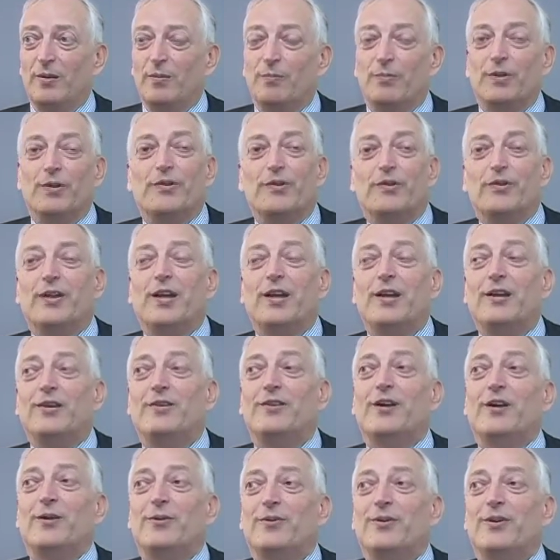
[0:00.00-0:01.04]
but they
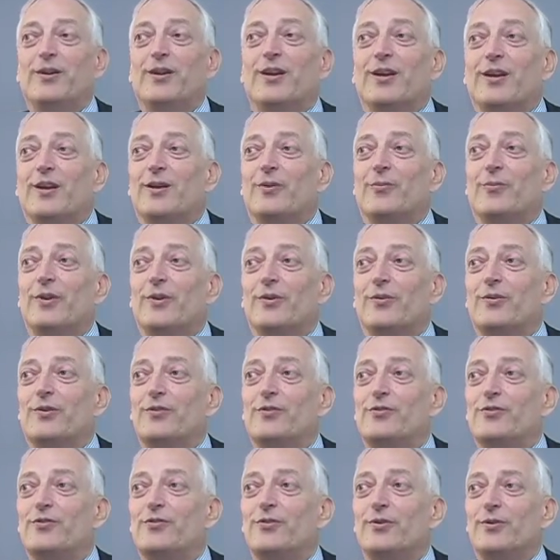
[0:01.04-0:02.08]
don't care whether
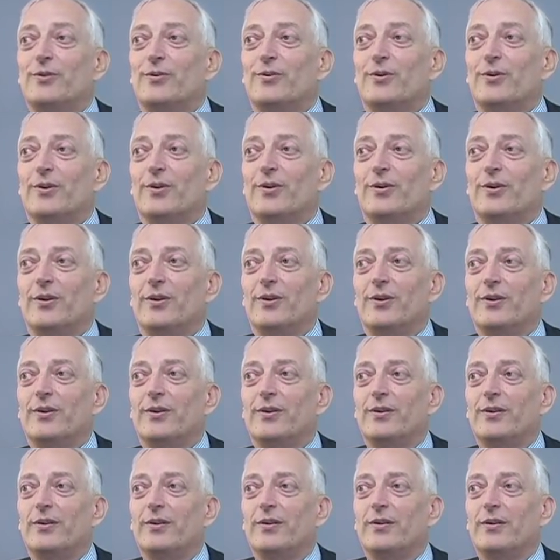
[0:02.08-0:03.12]
it's true or not.
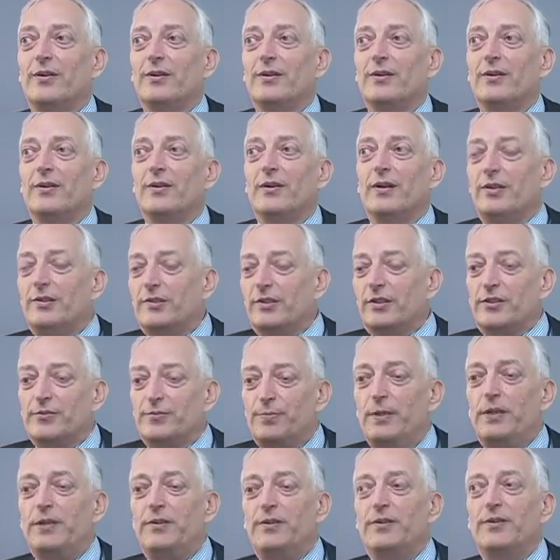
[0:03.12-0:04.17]
It's
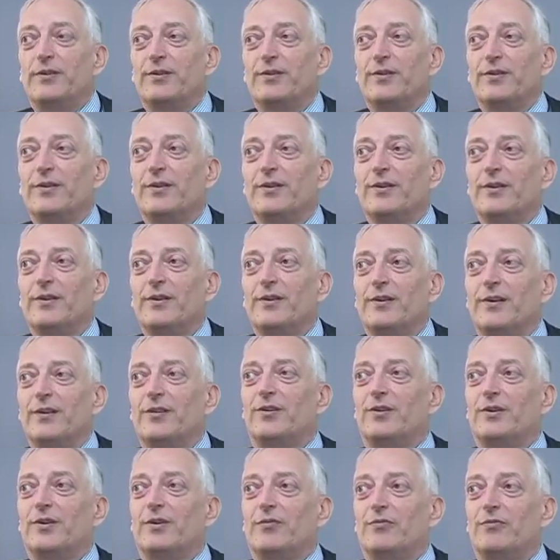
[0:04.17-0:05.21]
expedient,
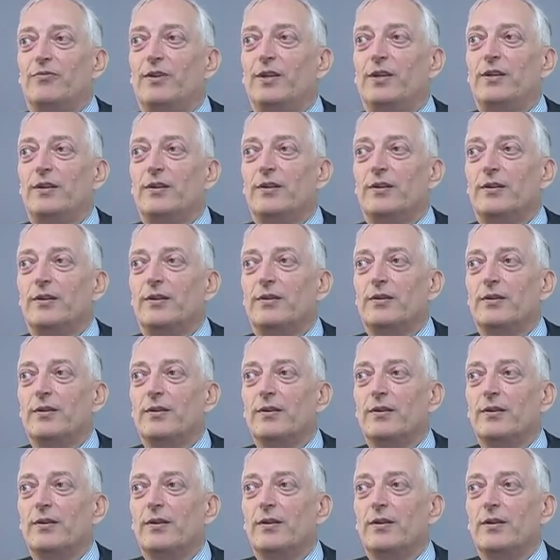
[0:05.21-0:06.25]
it's convenient,
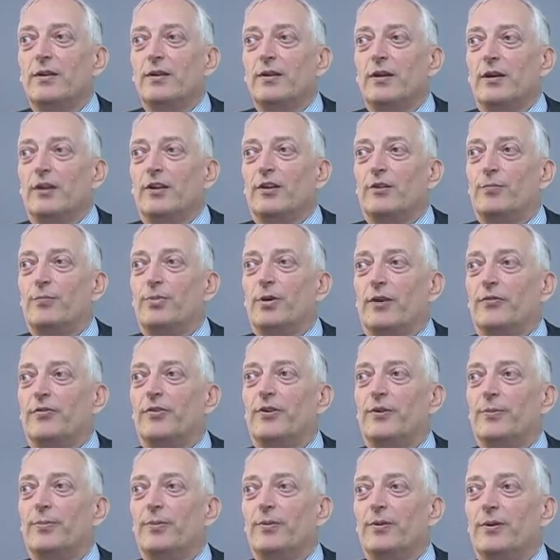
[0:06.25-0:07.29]
and it's
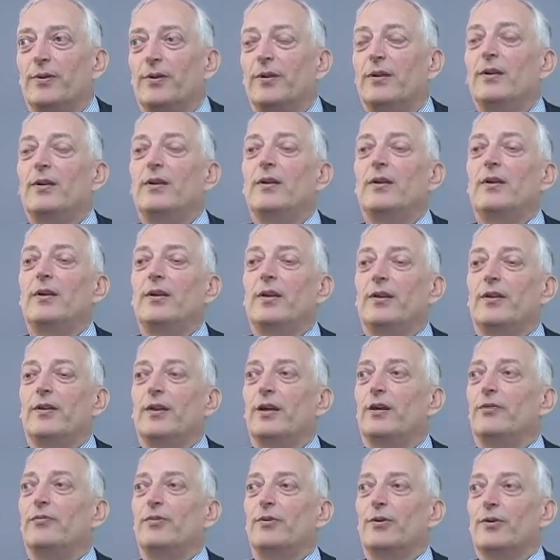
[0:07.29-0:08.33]
profitable, and
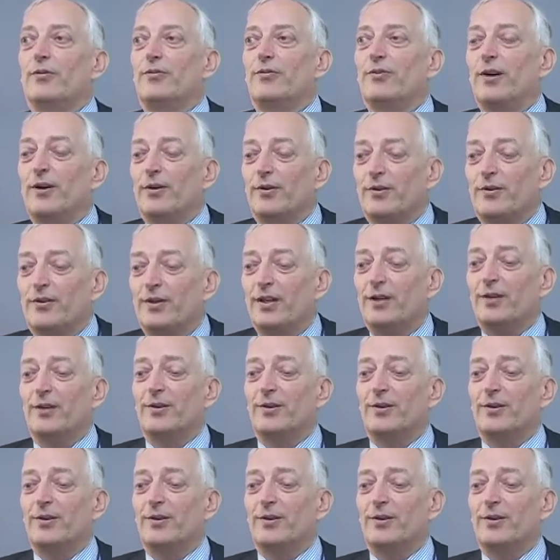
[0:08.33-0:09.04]
therefore, as far as they're